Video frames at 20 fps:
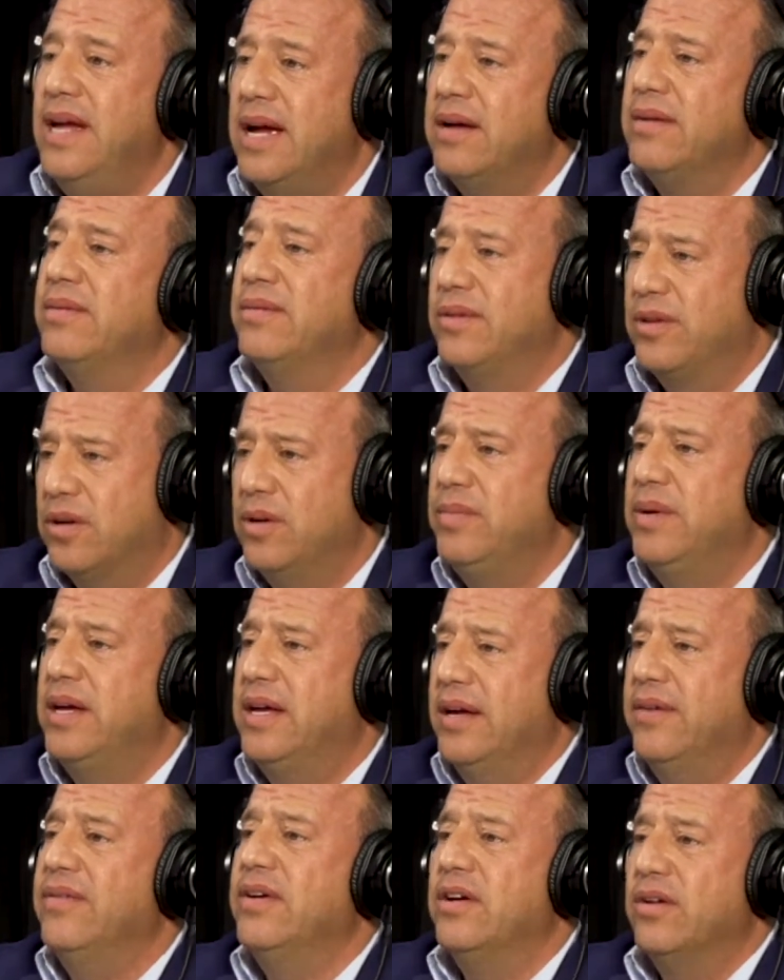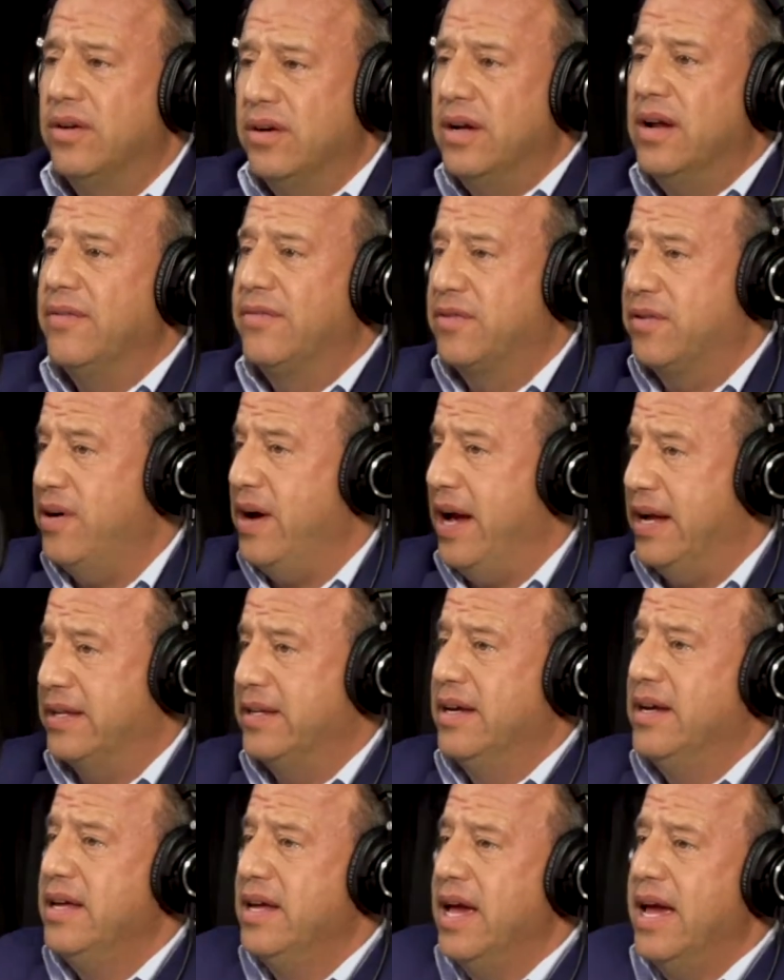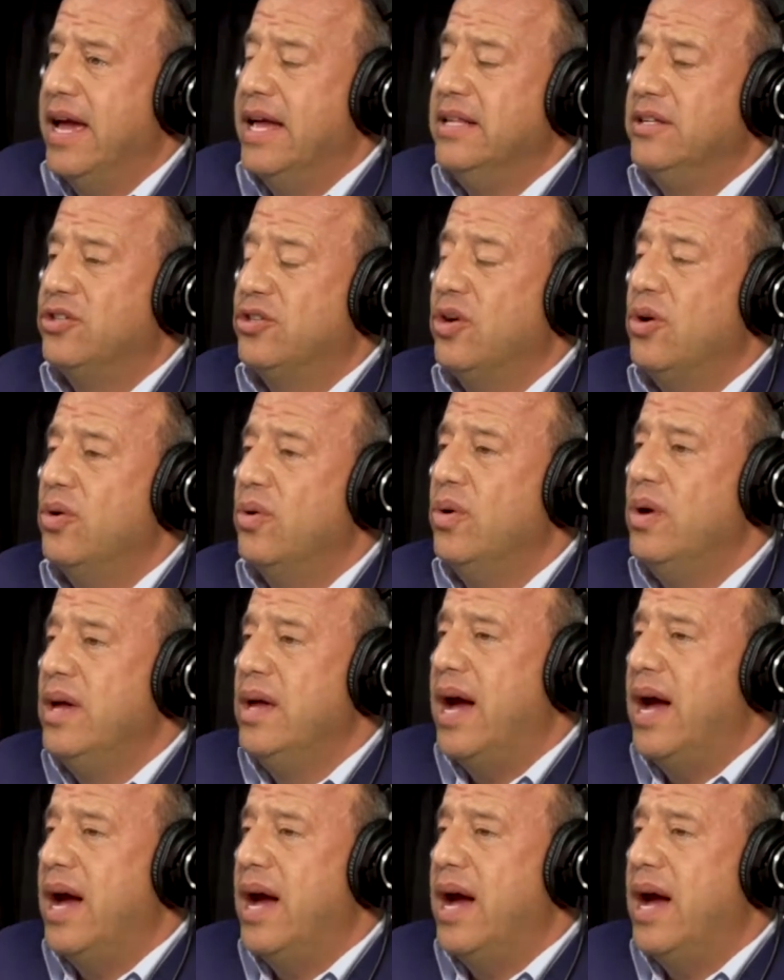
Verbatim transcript: Yeah, could be giving her enough, correct. And so